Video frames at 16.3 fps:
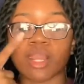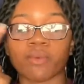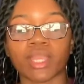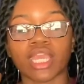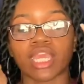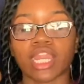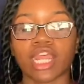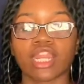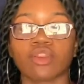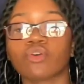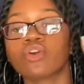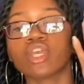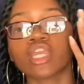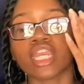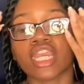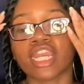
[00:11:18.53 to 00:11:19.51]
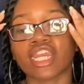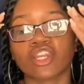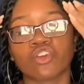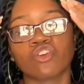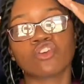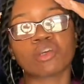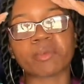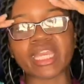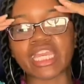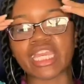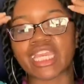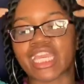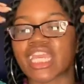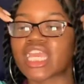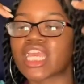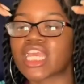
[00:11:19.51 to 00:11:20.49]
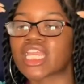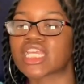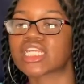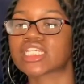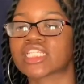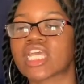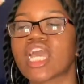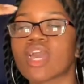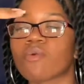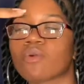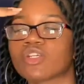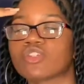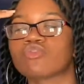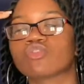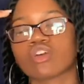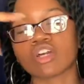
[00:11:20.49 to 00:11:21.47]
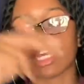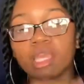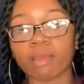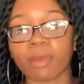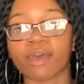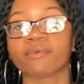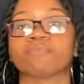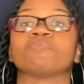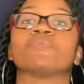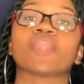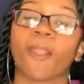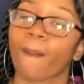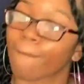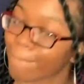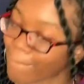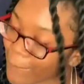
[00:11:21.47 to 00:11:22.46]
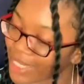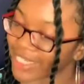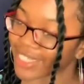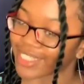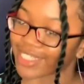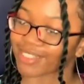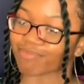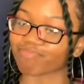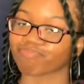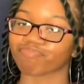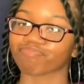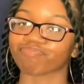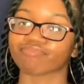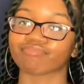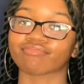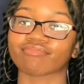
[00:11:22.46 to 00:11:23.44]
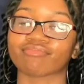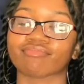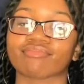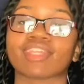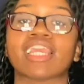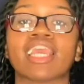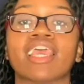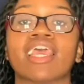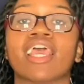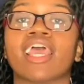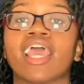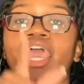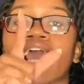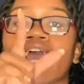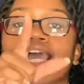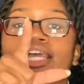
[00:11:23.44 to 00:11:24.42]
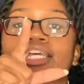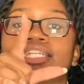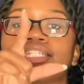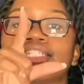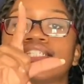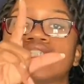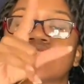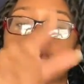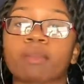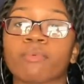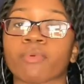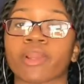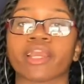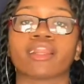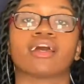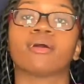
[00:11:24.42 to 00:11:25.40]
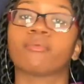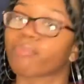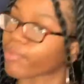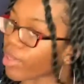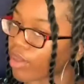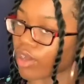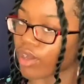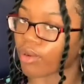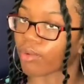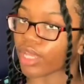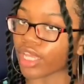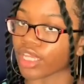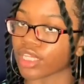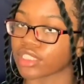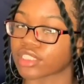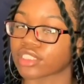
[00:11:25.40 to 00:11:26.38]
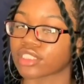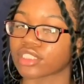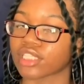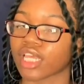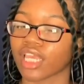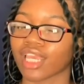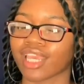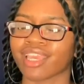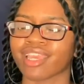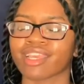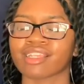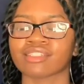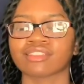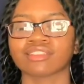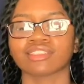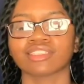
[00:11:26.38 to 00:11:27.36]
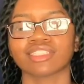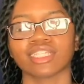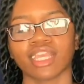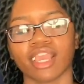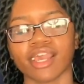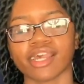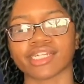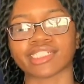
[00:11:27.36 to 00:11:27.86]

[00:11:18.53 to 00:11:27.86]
We in a new year, new beginnings. What you talking about? But yeah. And stay prayed up always. And yeah.